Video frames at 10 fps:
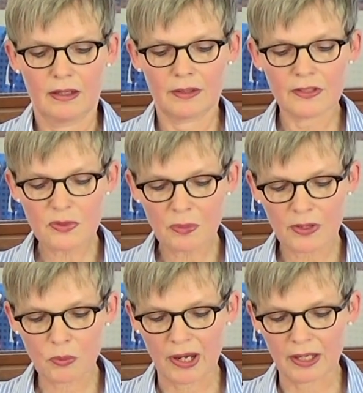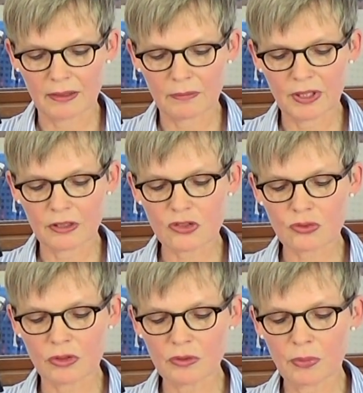And this, by the way, being a
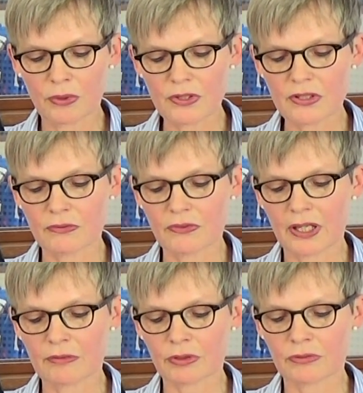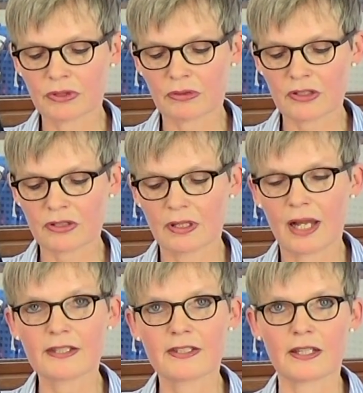strong point in favor of
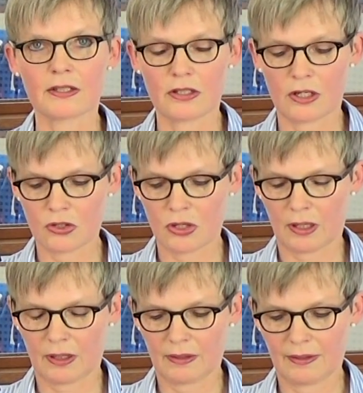directionality in teaching.